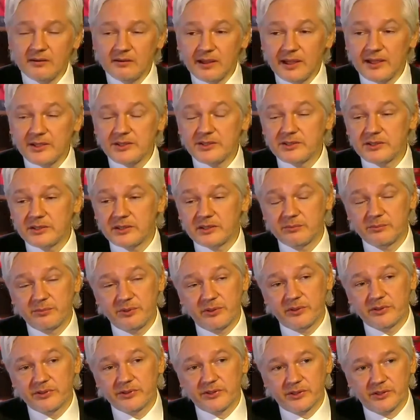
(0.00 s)
In relation to
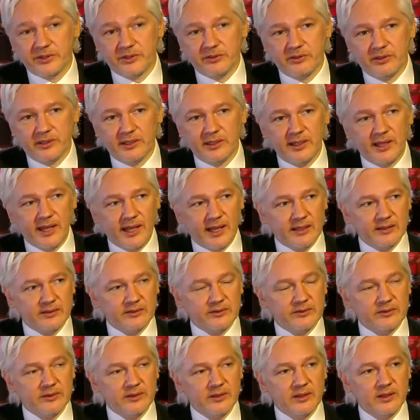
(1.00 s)
computer security
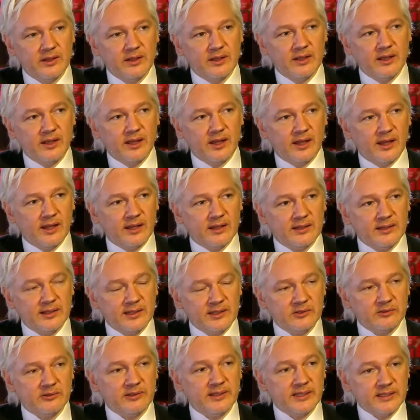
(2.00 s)
and
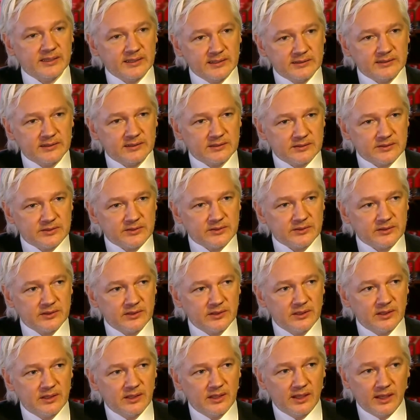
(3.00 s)
Hillary Clinton's
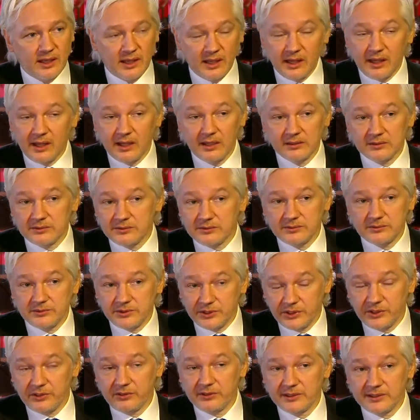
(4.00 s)

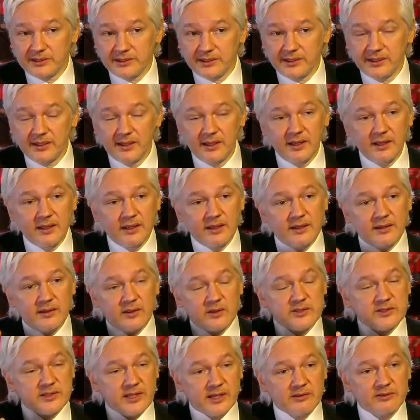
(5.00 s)
security,
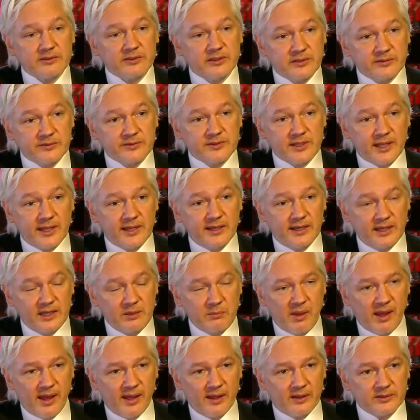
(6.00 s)
those Secretary of State
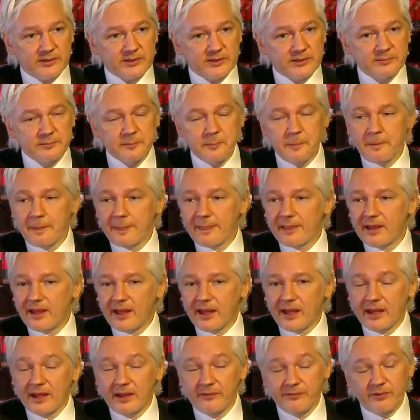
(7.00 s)
emails,
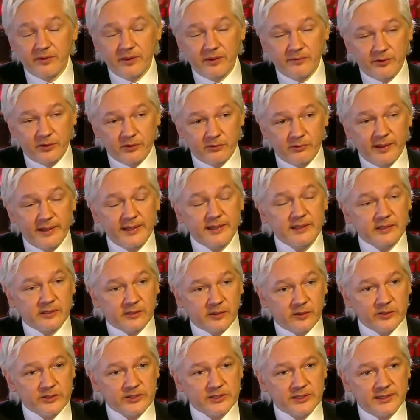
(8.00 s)
if you read
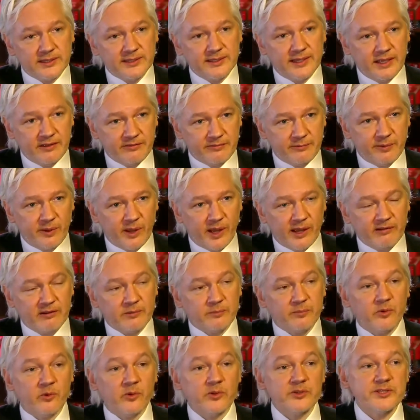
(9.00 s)
closely FBI
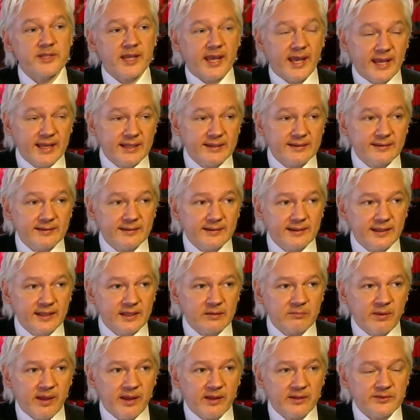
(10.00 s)
reports and the
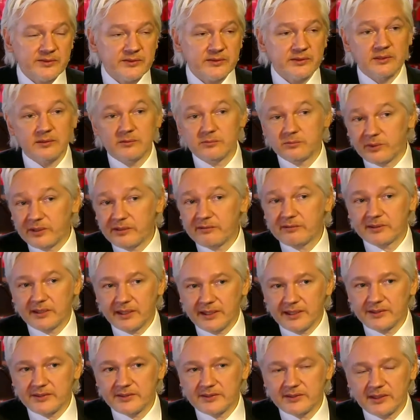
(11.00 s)
emails that we
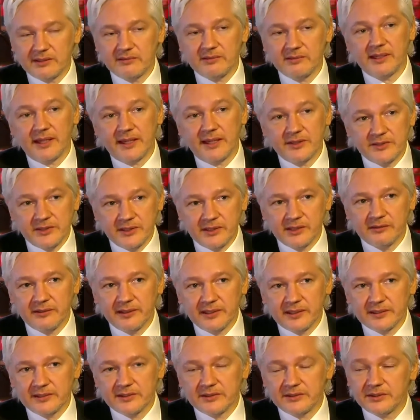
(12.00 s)
released related to
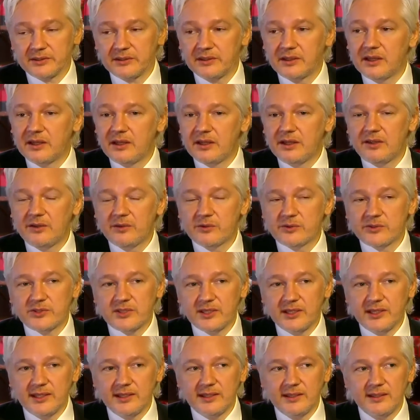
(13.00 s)
Hillary Clinton, you'll
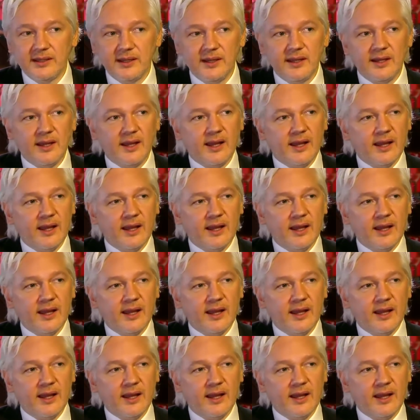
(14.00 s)
see